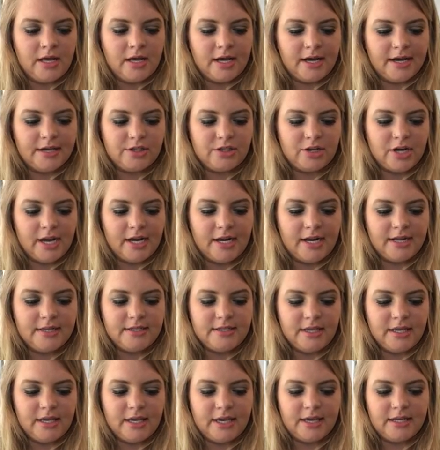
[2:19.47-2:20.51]
I try not
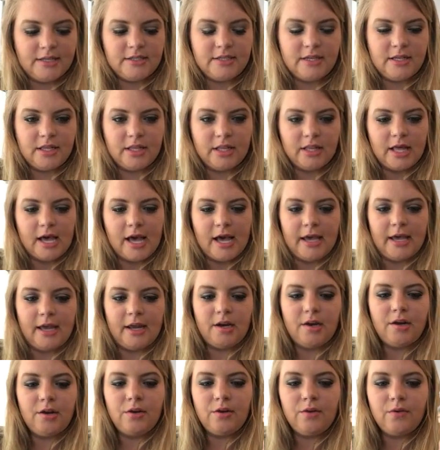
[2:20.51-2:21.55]
to get to the
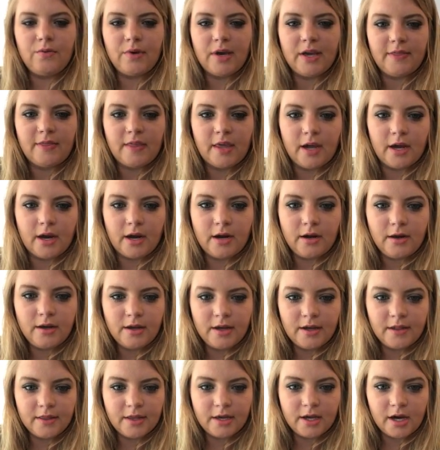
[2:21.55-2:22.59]
line right there
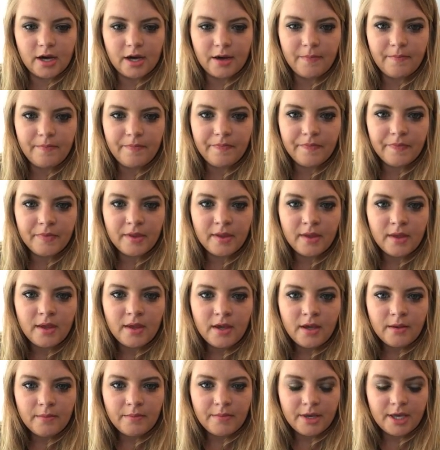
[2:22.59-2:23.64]
on the cup
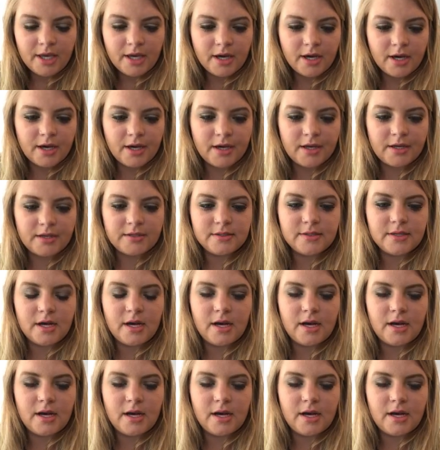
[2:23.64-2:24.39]
because